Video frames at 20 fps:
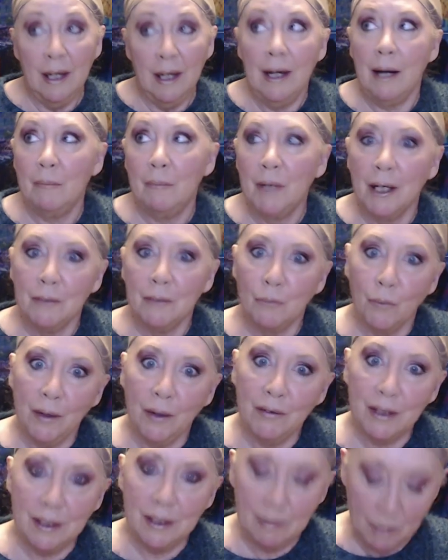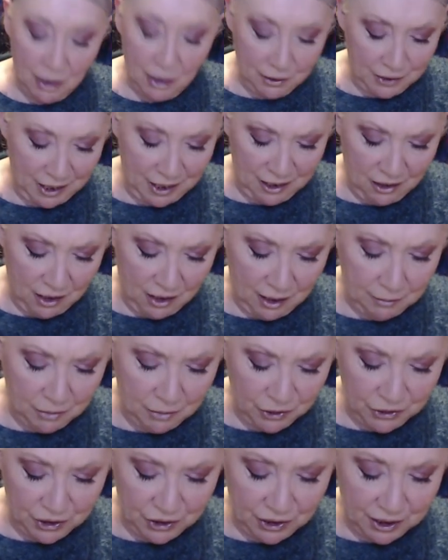I'm not wearing them all day long
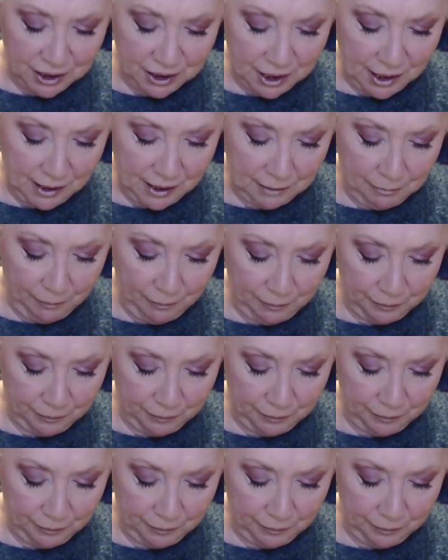most of the time.